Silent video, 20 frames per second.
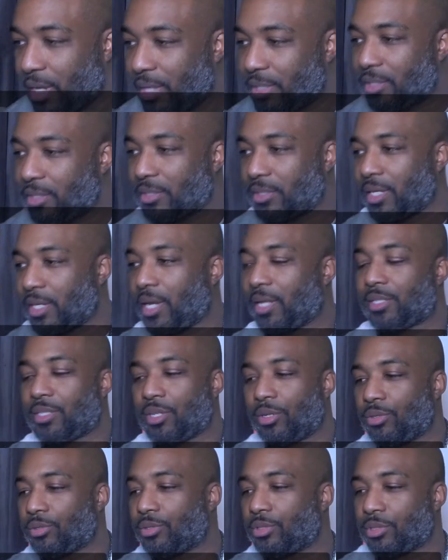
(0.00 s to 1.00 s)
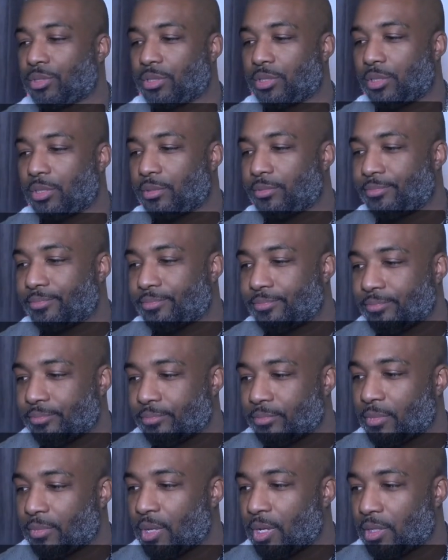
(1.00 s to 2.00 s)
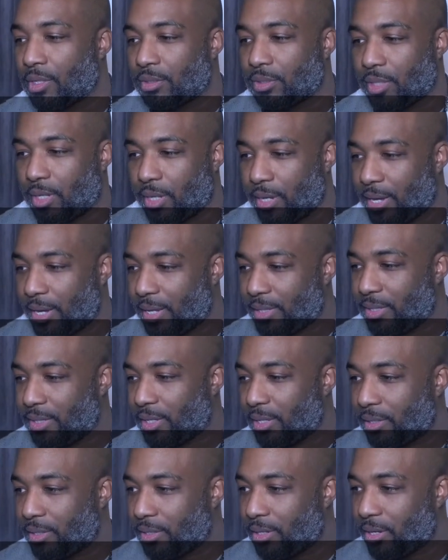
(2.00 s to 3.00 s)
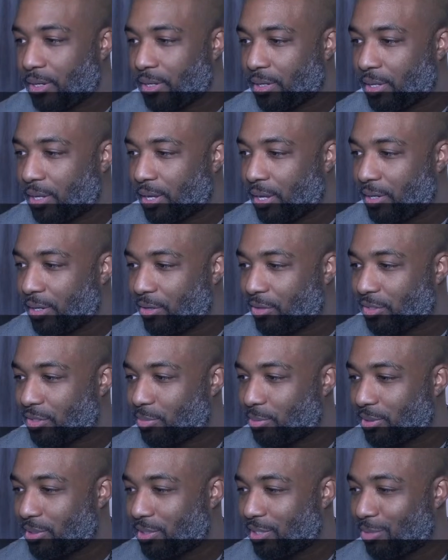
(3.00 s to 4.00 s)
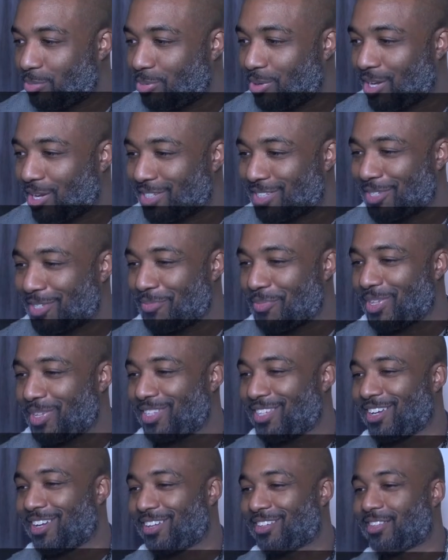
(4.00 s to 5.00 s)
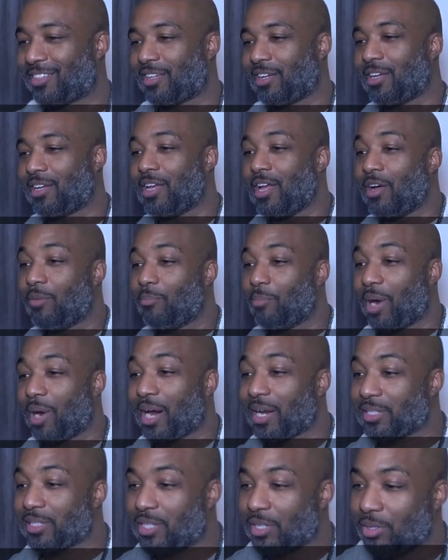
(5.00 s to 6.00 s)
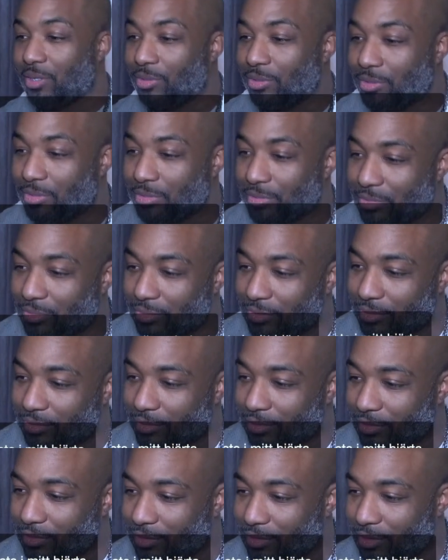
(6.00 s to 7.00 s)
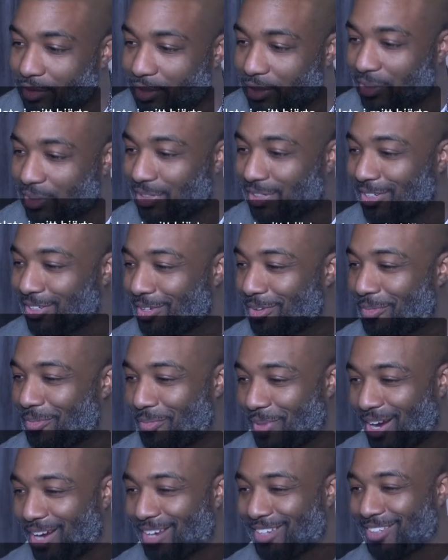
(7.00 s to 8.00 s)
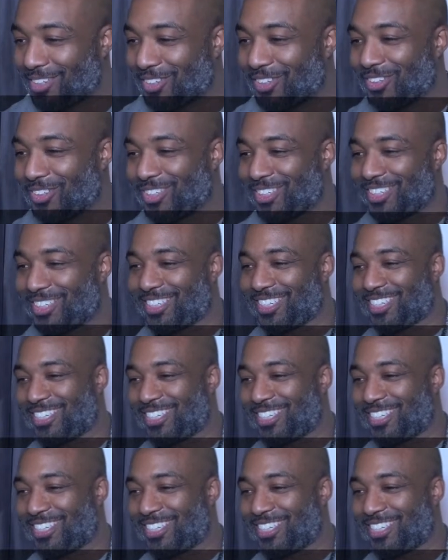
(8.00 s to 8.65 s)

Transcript: hate to say I told you so. Should I add that? Eric Gadhan special plot see me yata. Mine too. Mine too.